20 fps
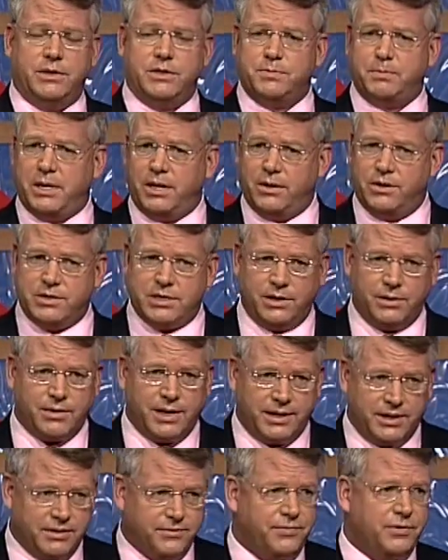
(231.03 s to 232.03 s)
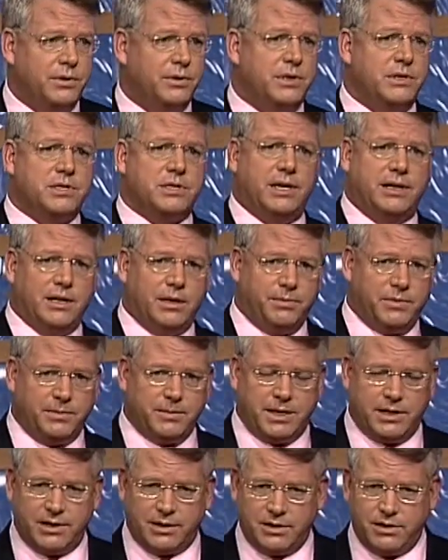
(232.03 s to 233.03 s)
His parents had great influence. They helped him
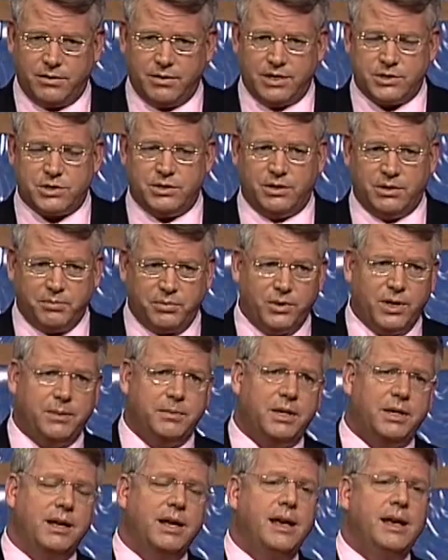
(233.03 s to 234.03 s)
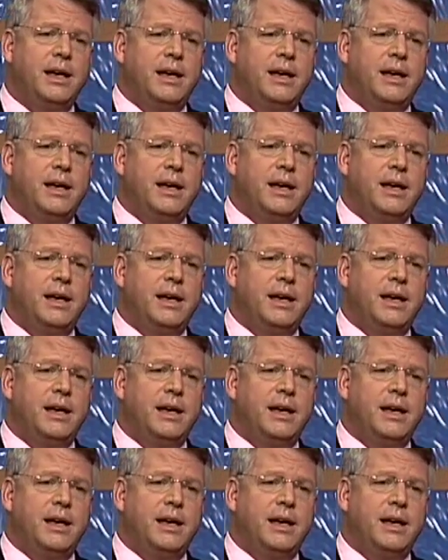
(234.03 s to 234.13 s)
get a congressional appointment.